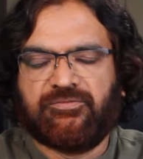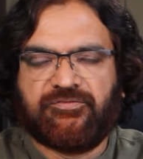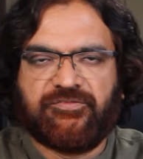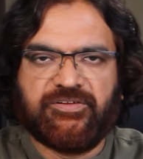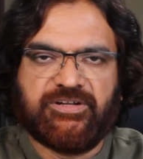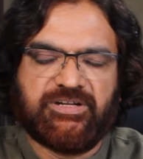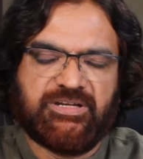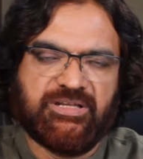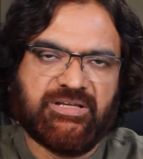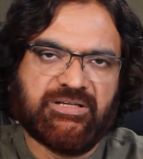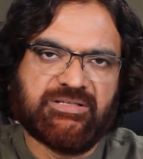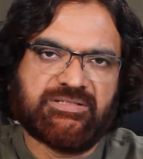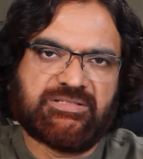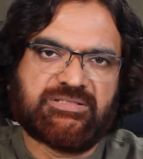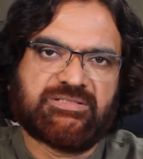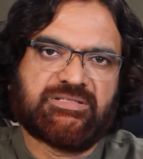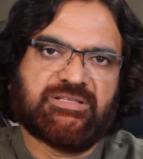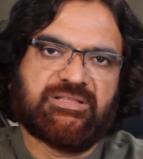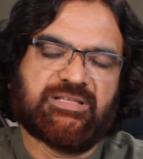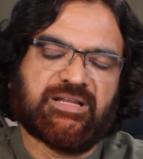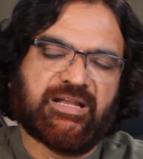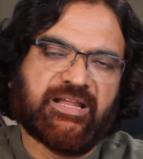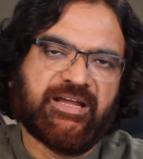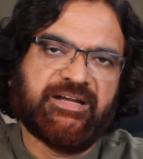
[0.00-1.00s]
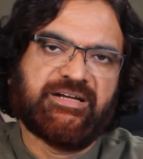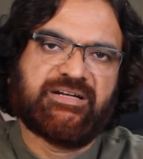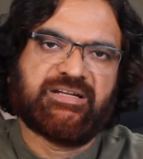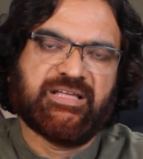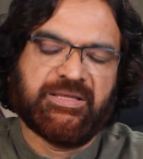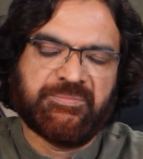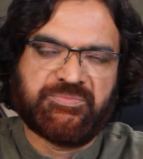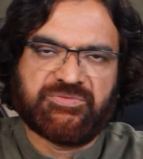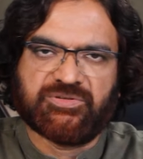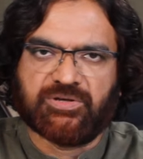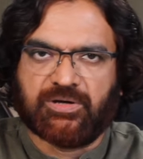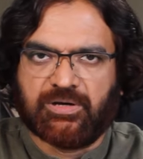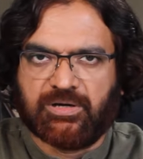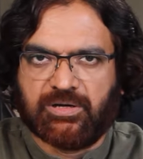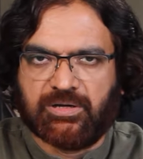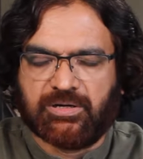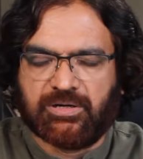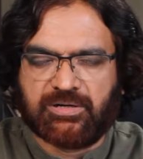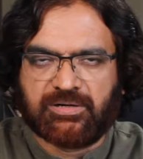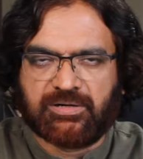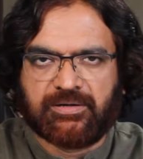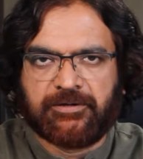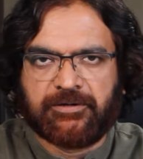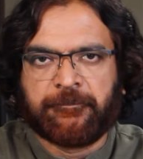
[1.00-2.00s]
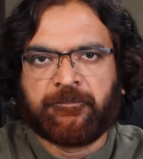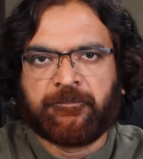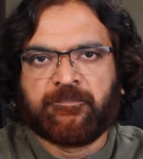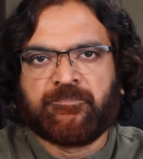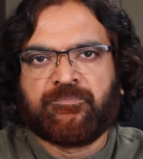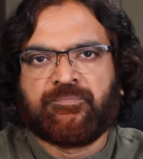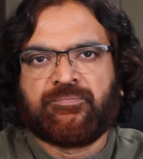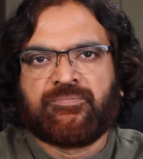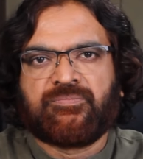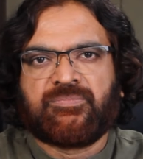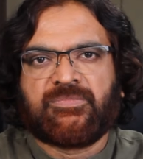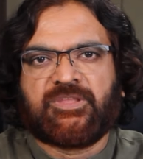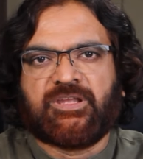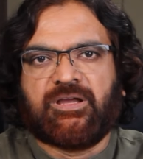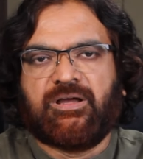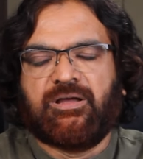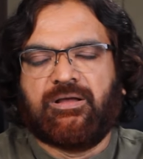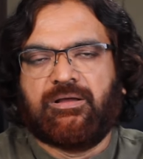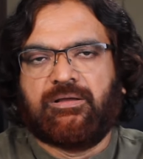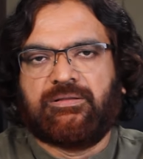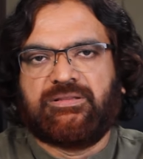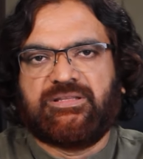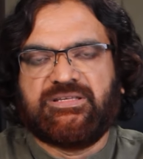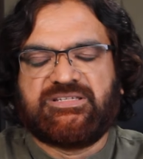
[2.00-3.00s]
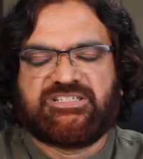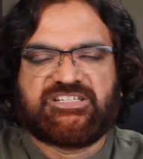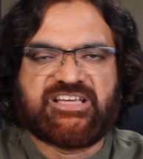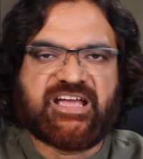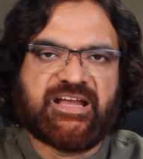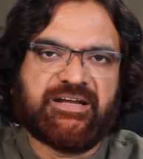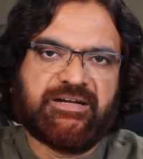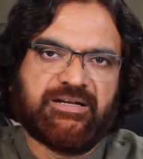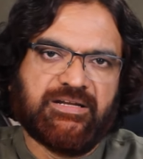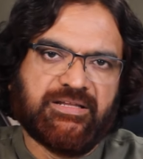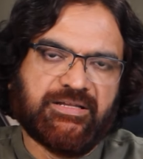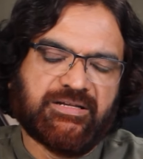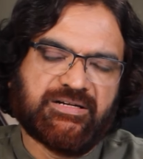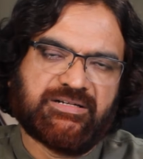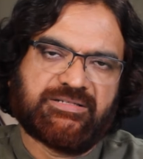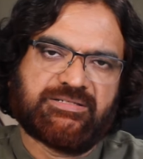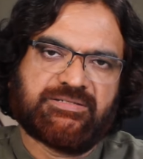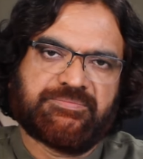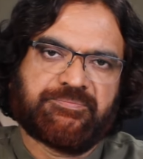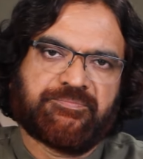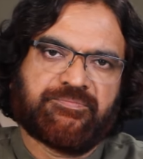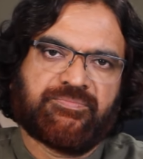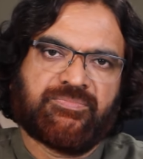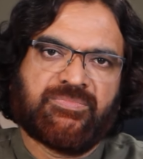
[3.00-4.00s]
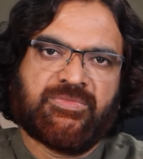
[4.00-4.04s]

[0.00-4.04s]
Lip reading: fittings, the light types are the chandeliers.